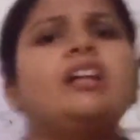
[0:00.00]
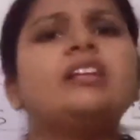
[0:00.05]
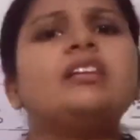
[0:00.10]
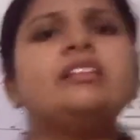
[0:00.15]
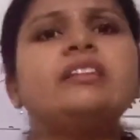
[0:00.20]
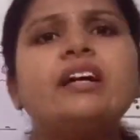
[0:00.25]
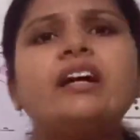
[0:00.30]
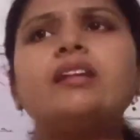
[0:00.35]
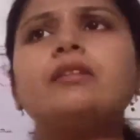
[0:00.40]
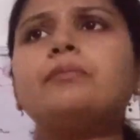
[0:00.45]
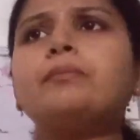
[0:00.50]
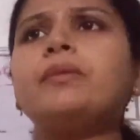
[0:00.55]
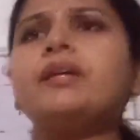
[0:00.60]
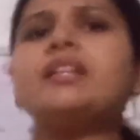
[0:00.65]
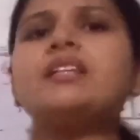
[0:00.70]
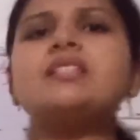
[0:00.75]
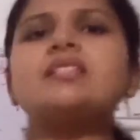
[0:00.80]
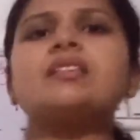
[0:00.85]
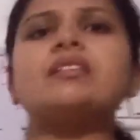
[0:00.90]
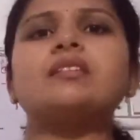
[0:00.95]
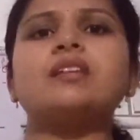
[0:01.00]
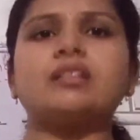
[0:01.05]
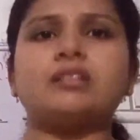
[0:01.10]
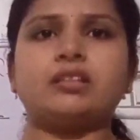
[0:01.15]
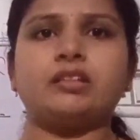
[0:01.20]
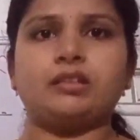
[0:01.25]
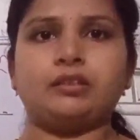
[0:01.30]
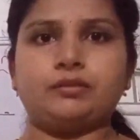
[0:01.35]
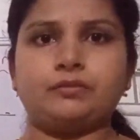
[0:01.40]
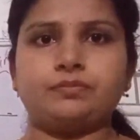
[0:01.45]
None means
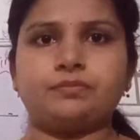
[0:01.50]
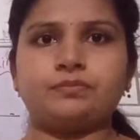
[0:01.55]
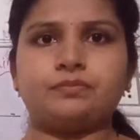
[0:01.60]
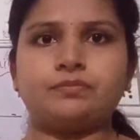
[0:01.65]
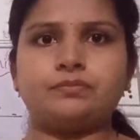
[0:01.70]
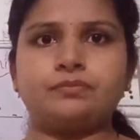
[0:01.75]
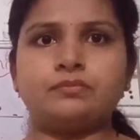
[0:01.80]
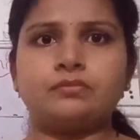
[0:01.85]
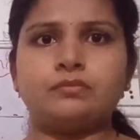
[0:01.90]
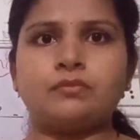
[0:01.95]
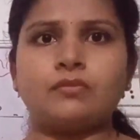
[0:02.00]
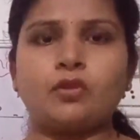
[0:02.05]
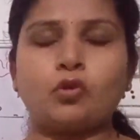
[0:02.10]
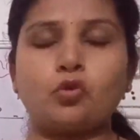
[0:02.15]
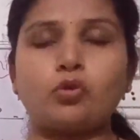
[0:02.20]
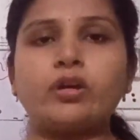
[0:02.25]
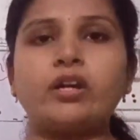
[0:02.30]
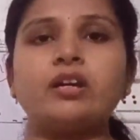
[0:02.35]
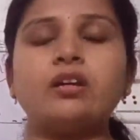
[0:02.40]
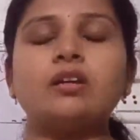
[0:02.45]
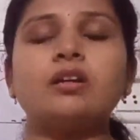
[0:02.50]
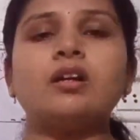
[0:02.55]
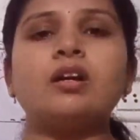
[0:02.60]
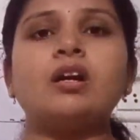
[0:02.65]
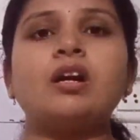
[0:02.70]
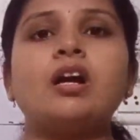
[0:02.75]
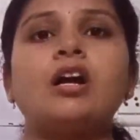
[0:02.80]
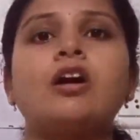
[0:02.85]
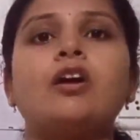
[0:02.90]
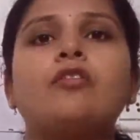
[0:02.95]
nothing. Okay,
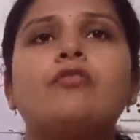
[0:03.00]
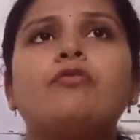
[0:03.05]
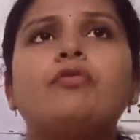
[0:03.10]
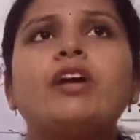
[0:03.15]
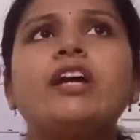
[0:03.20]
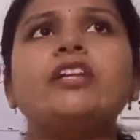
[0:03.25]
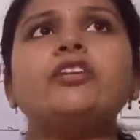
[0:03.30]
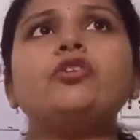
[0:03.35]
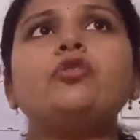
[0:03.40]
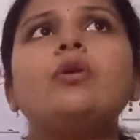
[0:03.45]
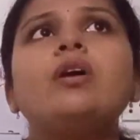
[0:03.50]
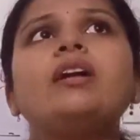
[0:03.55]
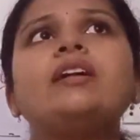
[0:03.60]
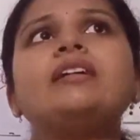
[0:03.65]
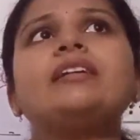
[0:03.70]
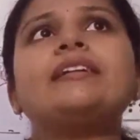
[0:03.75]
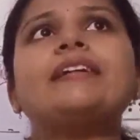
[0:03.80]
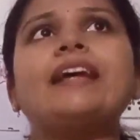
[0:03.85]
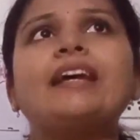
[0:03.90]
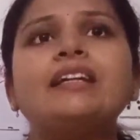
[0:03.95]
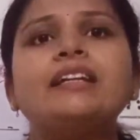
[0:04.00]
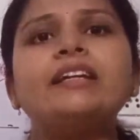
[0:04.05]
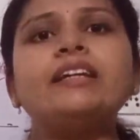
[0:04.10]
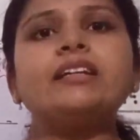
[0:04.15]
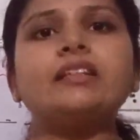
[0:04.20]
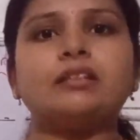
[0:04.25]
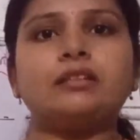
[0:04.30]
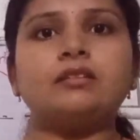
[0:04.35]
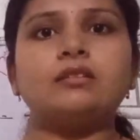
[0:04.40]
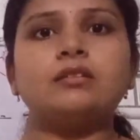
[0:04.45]
when you are
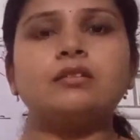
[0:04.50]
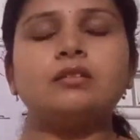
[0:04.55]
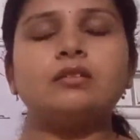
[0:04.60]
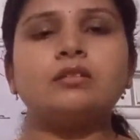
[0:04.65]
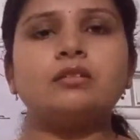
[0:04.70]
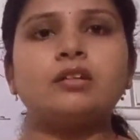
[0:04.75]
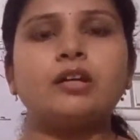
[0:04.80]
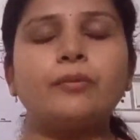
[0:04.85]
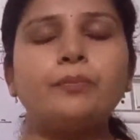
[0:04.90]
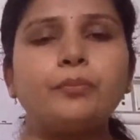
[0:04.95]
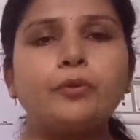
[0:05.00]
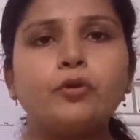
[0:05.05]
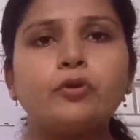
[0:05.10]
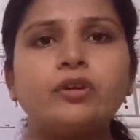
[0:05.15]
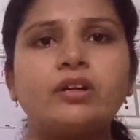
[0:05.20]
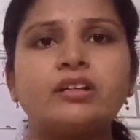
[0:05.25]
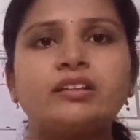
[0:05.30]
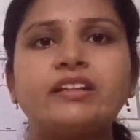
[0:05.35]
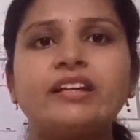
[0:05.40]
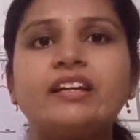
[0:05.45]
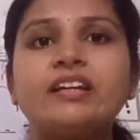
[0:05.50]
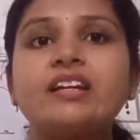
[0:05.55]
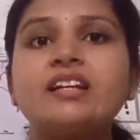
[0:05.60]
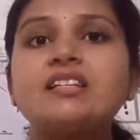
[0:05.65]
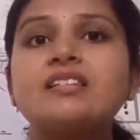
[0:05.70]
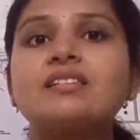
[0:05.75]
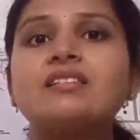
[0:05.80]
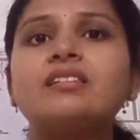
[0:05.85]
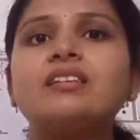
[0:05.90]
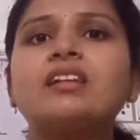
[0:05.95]
telling computer there
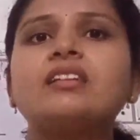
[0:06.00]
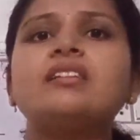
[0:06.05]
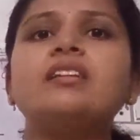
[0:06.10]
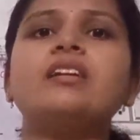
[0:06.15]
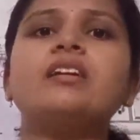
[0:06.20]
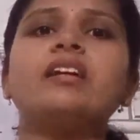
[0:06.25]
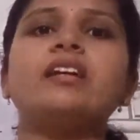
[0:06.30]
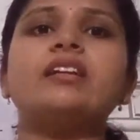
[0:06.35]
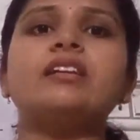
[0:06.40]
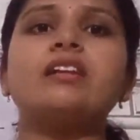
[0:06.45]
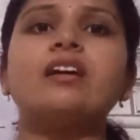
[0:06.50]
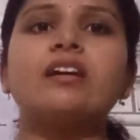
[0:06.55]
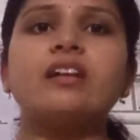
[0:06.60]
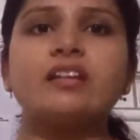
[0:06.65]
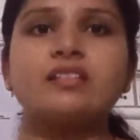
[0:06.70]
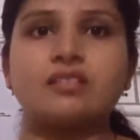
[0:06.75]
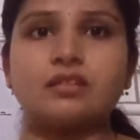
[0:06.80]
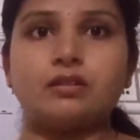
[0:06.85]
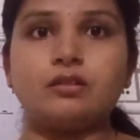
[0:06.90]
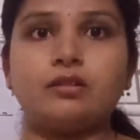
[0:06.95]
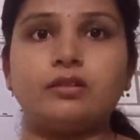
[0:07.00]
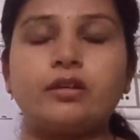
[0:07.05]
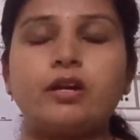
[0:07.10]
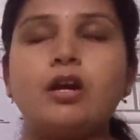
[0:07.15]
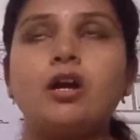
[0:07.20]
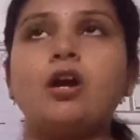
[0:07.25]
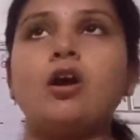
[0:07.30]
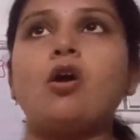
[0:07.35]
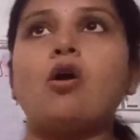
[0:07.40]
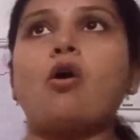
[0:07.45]
is nothing in the result,
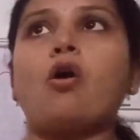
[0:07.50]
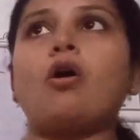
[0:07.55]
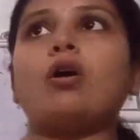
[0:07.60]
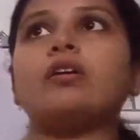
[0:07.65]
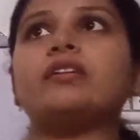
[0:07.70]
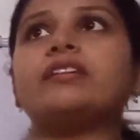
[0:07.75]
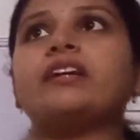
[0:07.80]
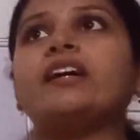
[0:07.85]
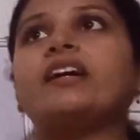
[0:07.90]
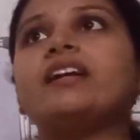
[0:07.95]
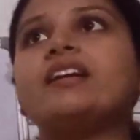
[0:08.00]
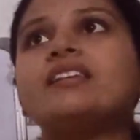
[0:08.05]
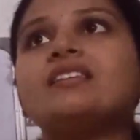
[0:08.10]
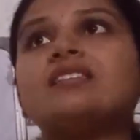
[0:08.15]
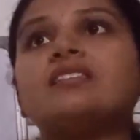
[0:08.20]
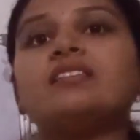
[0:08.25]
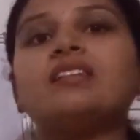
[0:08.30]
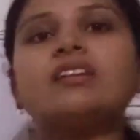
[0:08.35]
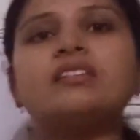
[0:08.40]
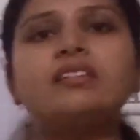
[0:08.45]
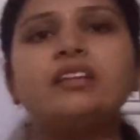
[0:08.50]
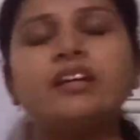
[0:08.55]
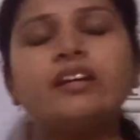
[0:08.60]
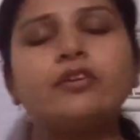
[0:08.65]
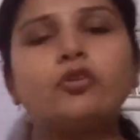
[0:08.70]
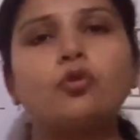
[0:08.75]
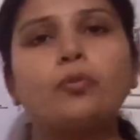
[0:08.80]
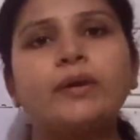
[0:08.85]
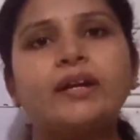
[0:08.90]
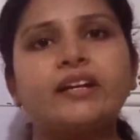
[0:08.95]
or there is
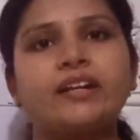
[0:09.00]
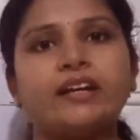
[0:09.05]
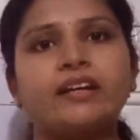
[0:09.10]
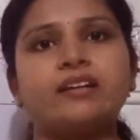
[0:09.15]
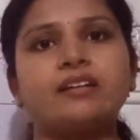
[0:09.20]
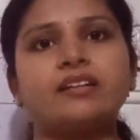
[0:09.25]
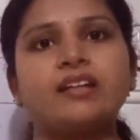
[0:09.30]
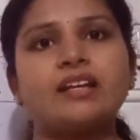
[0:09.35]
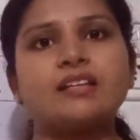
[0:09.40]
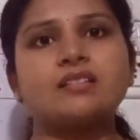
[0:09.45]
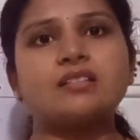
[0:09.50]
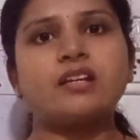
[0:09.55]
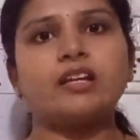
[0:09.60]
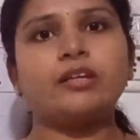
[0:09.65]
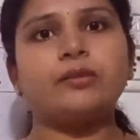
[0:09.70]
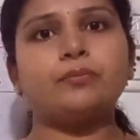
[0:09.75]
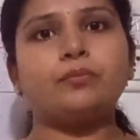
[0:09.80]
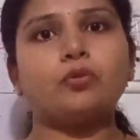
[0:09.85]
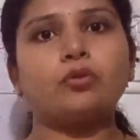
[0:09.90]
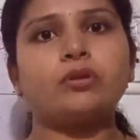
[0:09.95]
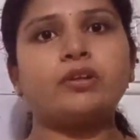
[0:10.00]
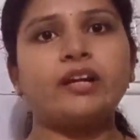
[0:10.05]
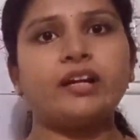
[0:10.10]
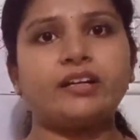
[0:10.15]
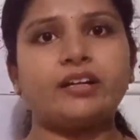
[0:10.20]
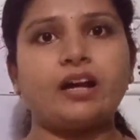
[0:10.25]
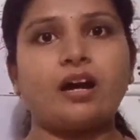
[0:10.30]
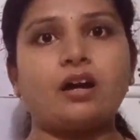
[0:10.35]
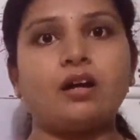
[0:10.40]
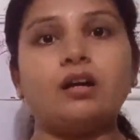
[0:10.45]
nothing to be taken as the input
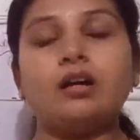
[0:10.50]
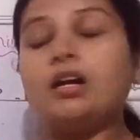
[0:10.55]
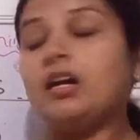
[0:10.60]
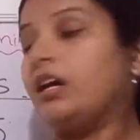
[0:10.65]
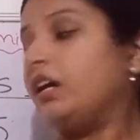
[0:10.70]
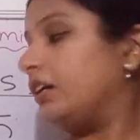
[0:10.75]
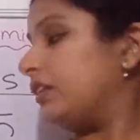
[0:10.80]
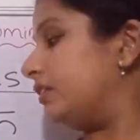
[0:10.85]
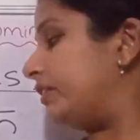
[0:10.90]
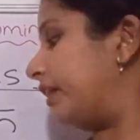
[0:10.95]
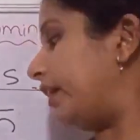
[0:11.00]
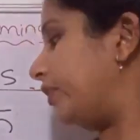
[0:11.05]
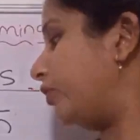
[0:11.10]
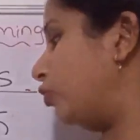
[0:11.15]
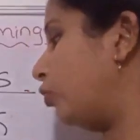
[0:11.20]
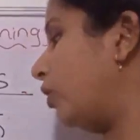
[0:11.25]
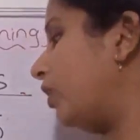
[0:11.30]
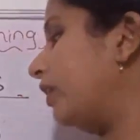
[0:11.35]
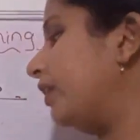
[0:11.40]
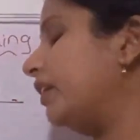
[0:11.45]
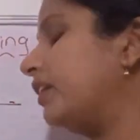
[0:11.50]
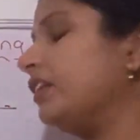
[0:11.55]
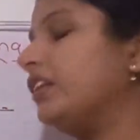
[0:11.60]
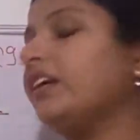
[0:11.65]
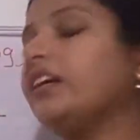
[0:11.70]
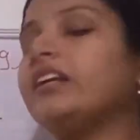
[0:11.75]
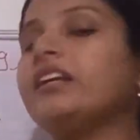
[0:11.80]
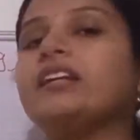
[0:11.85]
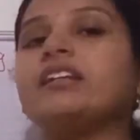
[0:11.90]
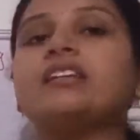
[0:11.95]
data, then you are
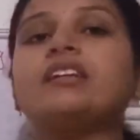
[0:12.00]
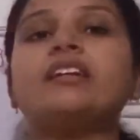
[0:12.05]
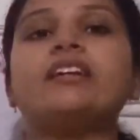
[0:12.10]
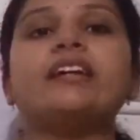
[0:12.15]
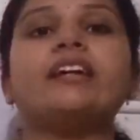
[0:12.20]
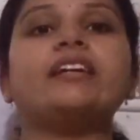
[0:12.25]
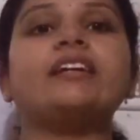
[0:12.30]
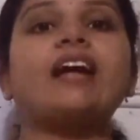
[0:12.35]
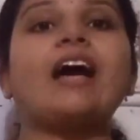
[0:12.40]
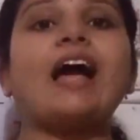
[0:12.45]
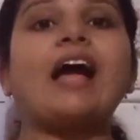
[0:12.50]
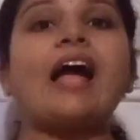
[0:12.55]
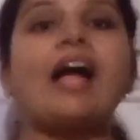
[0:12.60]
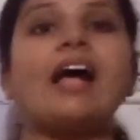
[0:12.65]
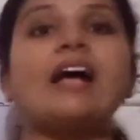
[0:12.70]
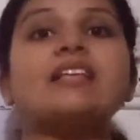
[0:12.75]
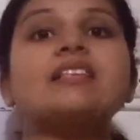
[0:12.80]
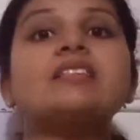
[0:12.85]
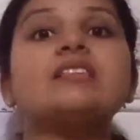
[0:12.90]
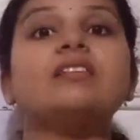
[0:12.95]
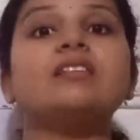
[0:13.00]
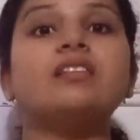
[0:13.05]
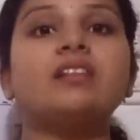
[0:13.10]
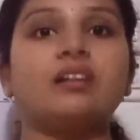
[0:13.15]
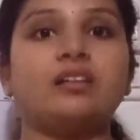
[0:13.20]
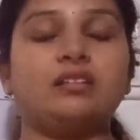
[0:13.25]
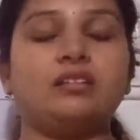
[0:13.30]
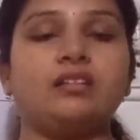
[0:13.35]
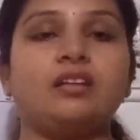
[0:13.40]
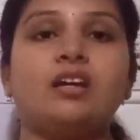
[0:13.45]
declaring the data as
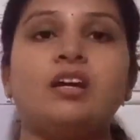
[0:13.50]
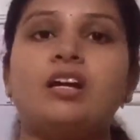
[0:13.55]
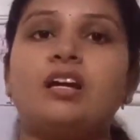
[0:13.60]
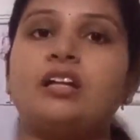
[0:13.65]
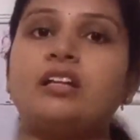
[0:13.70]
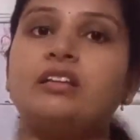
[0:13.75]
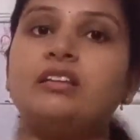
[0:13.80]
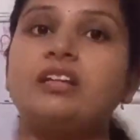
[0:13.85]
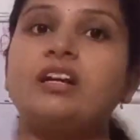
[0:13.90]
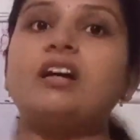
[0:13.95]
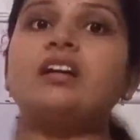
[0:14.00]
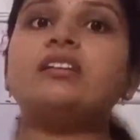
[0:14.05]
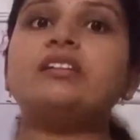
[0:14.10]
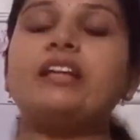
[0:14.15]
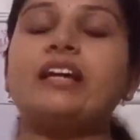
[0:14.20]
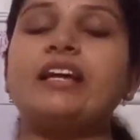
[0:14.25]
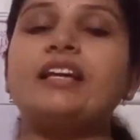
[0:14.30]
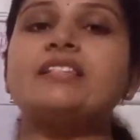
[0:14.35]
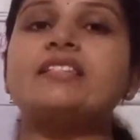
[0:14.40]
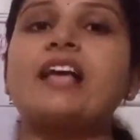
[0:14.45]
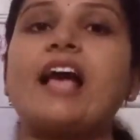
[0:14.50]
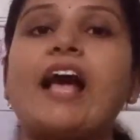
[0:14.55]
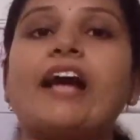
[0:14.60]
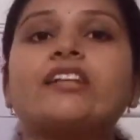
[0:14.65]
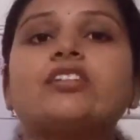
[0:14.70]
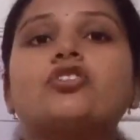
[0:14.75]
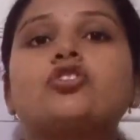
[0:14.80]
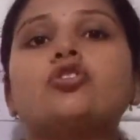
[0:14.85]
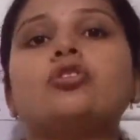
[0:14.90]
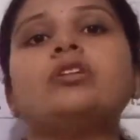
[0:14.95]
none. None is
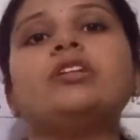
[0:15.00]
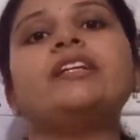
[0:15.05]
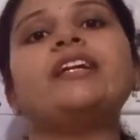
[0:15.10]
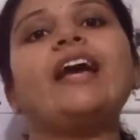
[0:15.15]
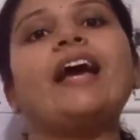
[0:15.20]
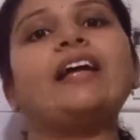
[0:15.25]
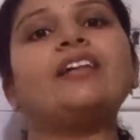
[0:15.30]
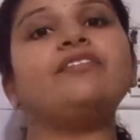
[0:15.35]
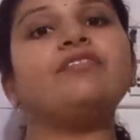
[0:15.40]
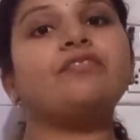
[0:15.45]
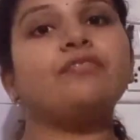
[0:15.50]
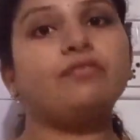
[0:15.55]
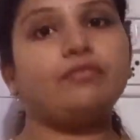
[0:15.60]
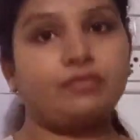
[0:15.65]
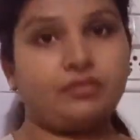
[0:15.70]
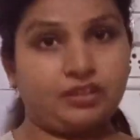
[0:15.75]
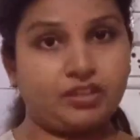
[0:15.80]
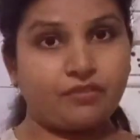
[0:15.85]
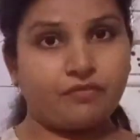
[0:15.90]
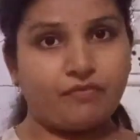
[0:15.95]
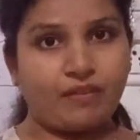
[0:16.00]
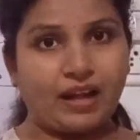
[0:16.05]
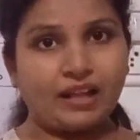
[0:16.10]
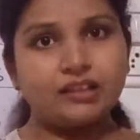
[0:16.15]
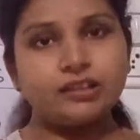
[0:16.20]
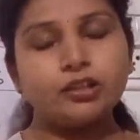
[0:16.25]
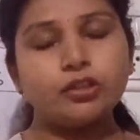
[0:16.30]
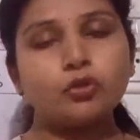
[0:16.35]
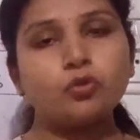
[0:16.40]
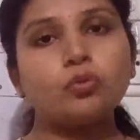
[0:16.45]
actually, and the
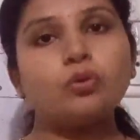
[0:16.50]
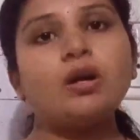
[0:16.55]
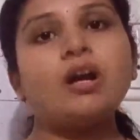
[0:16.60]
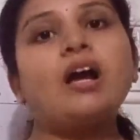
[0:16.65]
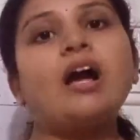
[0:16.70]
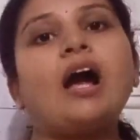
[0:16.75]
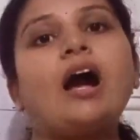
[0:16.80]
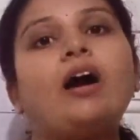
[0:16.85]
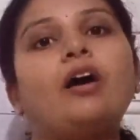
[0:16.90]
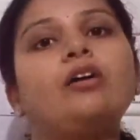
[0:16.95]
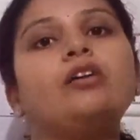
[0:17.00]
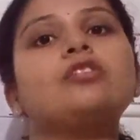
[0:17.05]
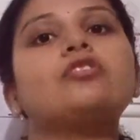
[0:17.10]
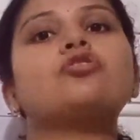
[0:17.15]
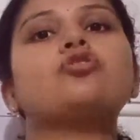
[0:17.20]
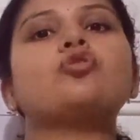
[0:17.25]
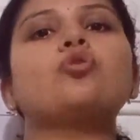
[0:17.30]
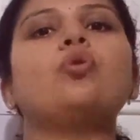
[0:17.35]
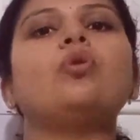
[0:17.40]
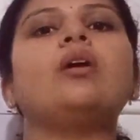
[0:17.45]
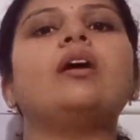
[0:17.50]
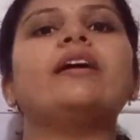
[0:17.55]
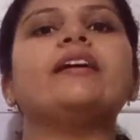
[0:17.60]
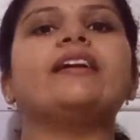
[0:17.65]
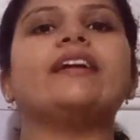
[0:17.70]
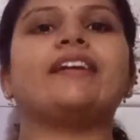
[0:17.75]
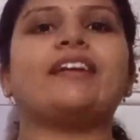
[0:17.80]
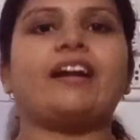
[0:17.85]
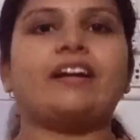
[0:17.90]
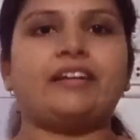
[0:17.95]
value also a
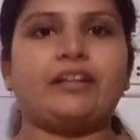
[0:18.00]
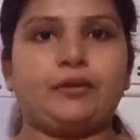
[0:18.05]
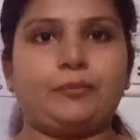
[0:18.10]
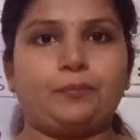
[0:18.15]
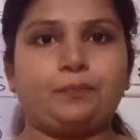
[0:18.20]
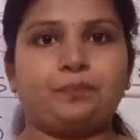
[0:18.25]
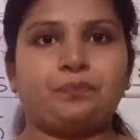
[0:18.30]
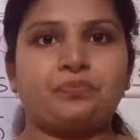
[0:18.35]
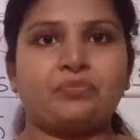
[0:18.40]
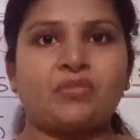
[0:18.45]
data type.